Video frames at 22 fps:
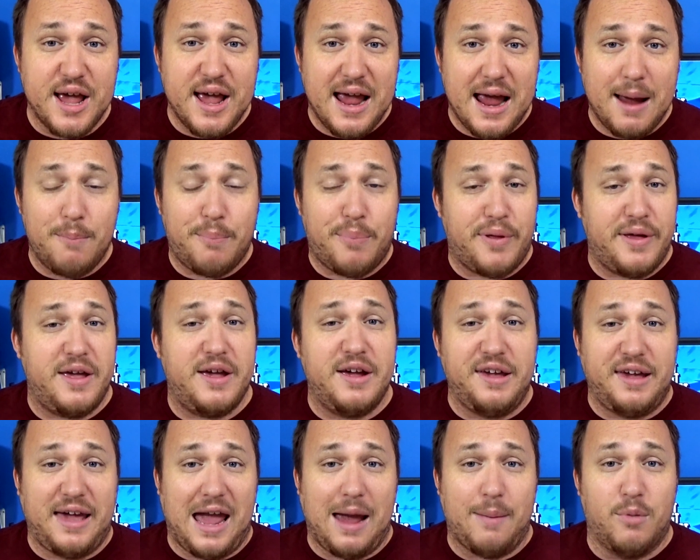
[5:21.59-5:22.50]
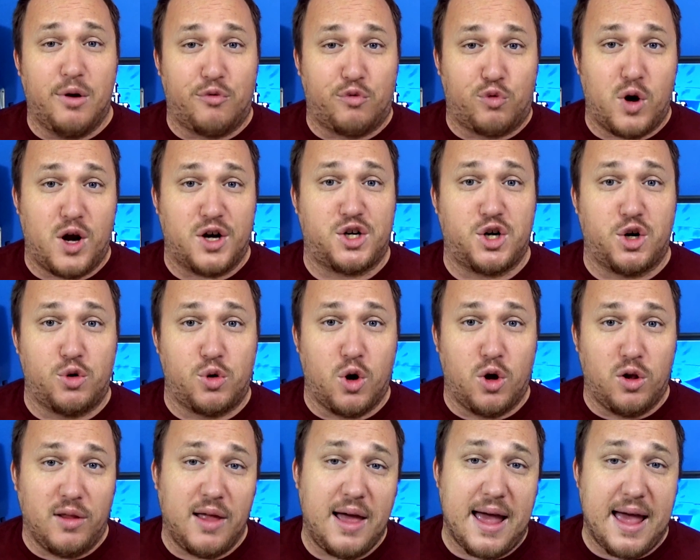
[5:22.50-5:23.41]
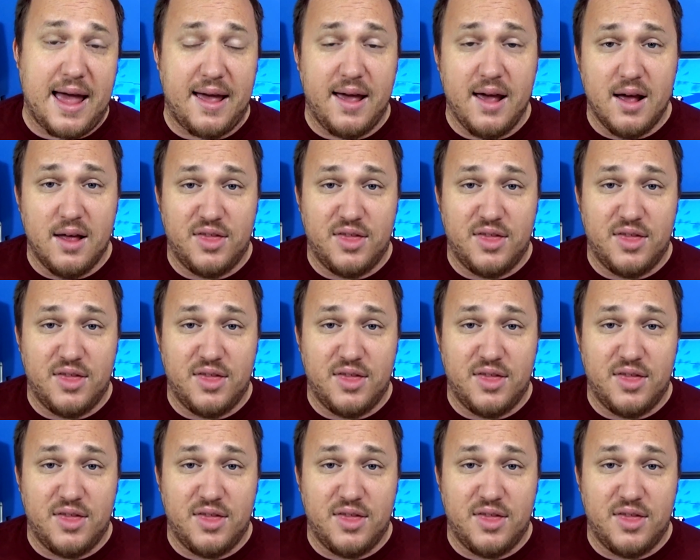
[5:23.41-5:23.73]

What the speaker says: and play a game of Russian roulette.